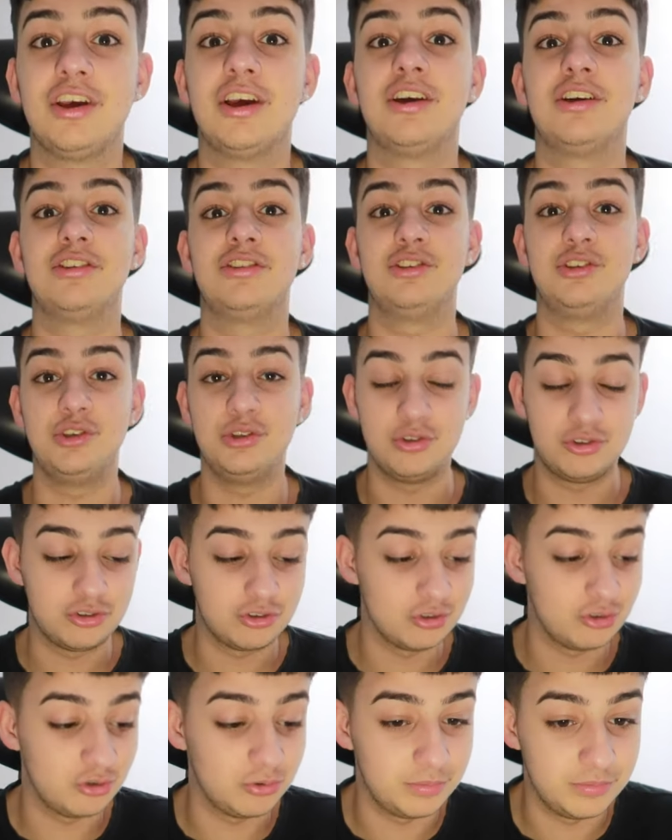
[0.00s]
a
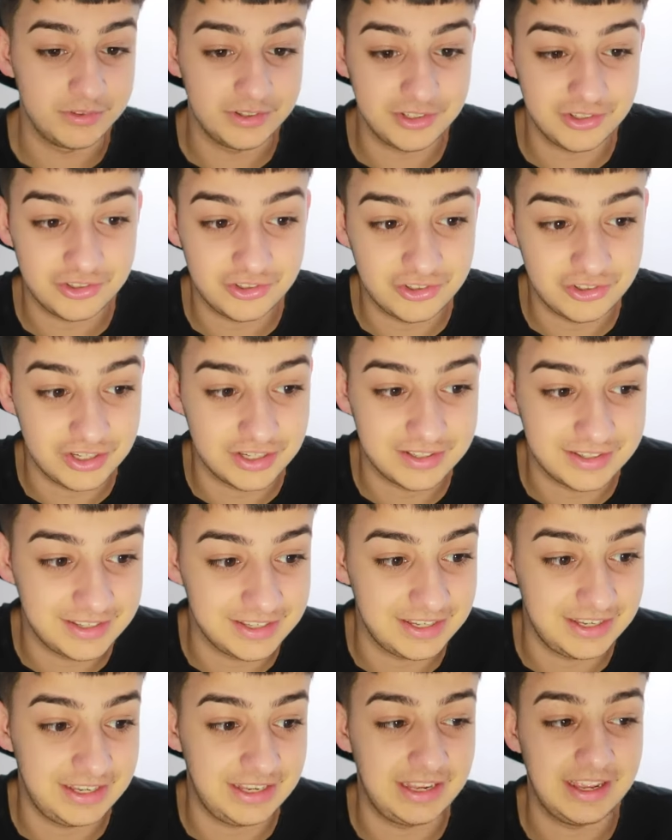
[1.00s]
YouTube
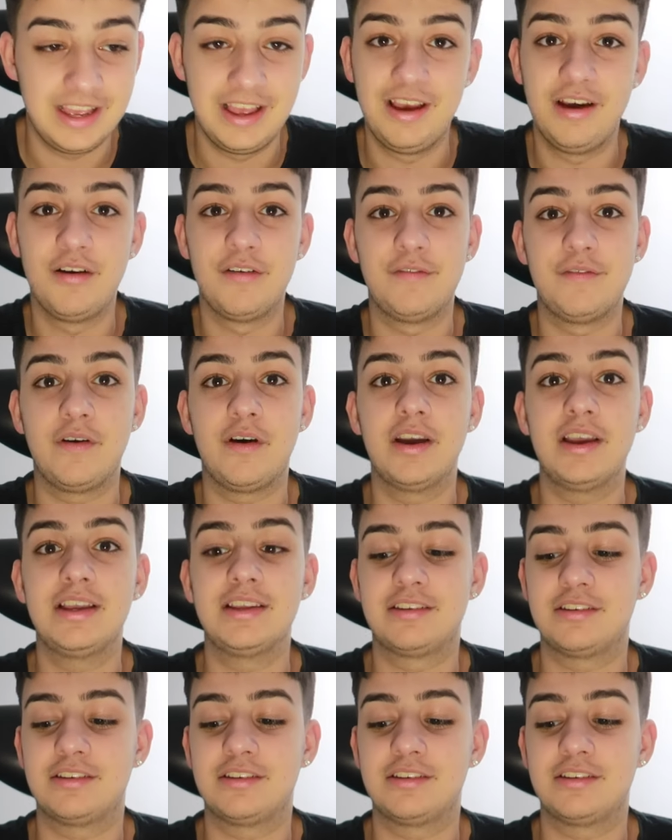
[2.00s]
shitty fight.